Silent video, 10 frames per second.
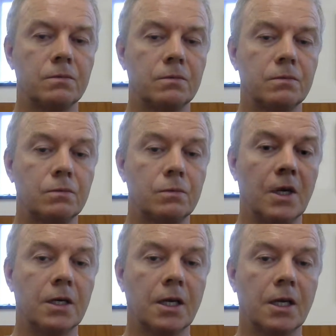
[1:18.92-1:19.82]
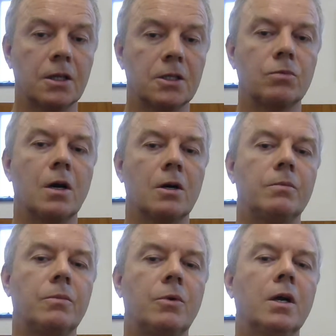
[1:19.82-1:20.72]
wanted to get this water to
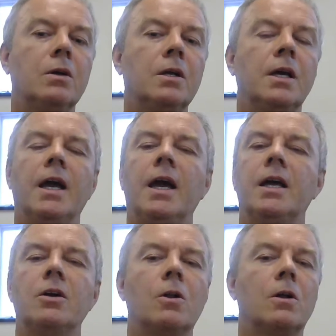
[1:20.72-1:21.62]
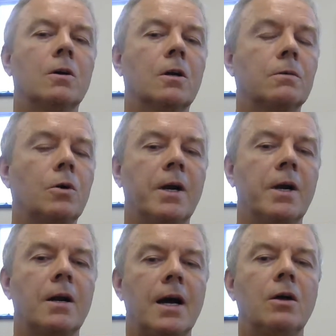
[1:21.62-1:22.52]
boil, and no matter
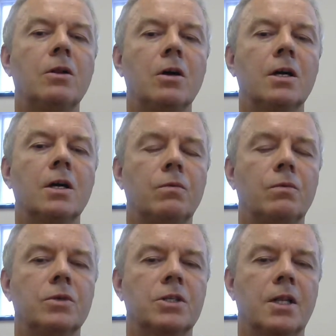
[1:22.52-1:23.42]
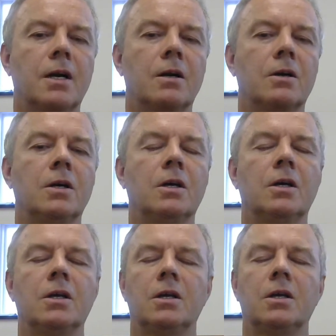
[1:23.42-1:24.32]
how long it was there,
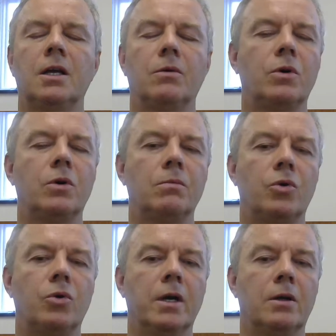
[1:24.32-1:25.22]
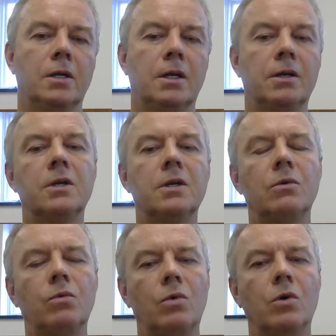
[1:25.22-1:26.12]
it wouldn't boil. It would get
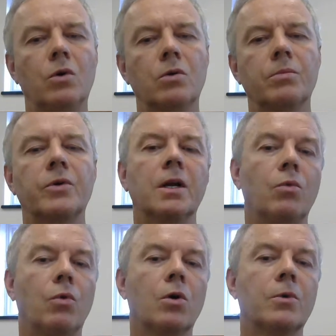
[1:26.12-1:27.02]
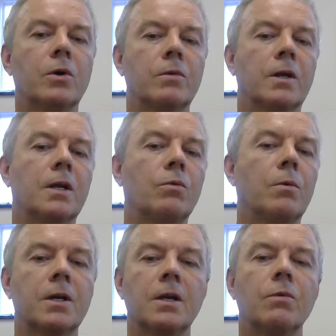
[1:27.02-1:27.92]
warm, it would get warmer, it would get warmer,
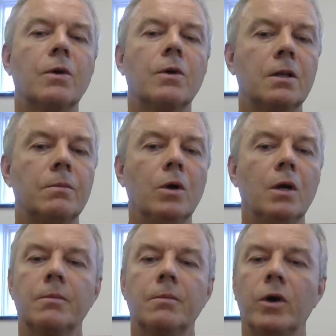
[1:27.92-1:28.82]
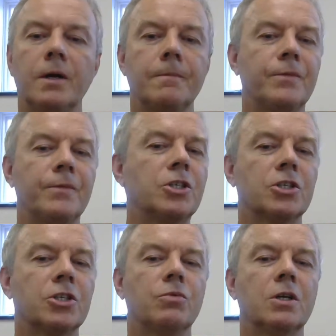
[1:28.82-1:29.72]
get right to the boiling point, it just
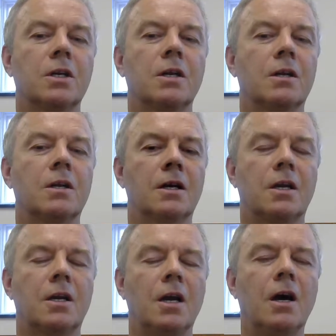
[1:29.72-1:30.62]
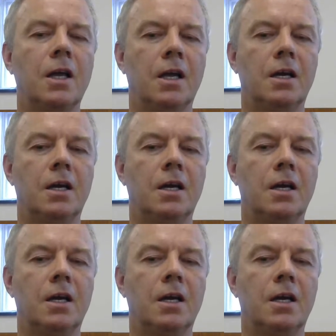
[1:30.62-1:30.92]
wouldn't cut in.